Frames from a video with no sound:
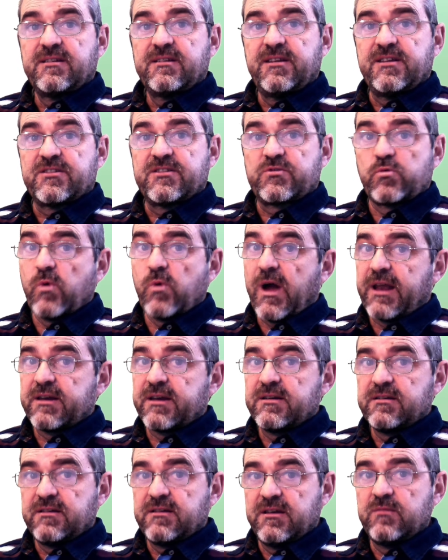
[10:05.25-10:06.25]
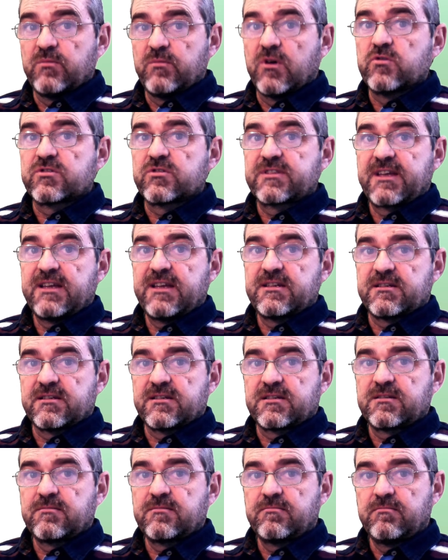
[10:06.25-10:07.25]
is 1 in most
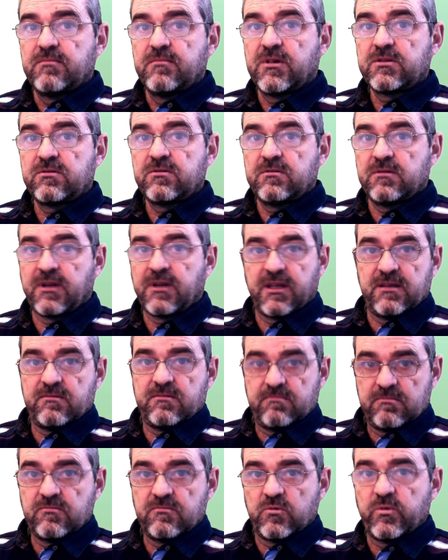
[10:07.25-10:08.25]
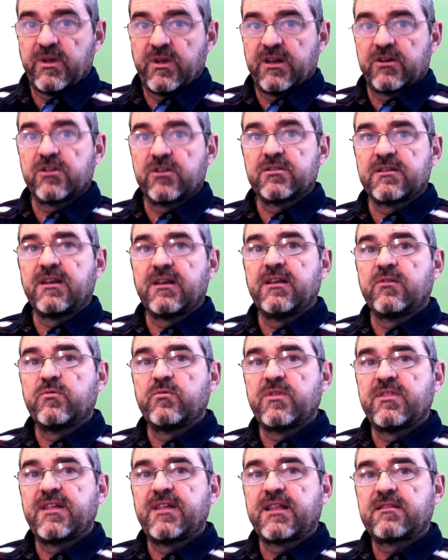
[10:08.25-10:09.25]
cases. But okay, we are not dealing
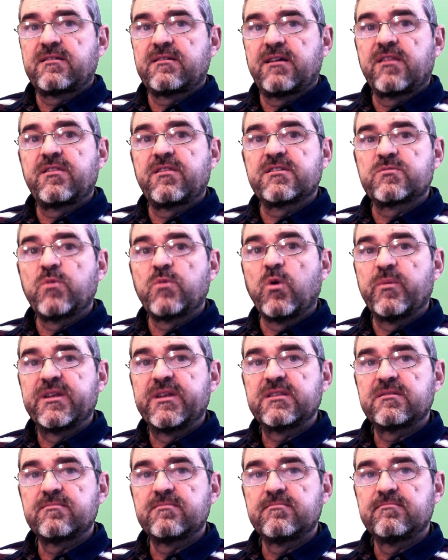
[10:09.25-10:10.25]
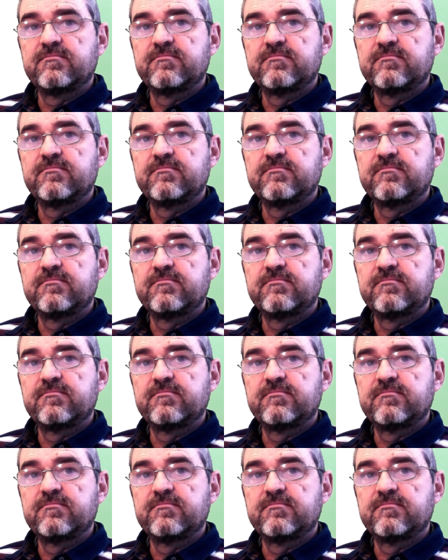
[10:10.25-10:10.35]
with that at this moment.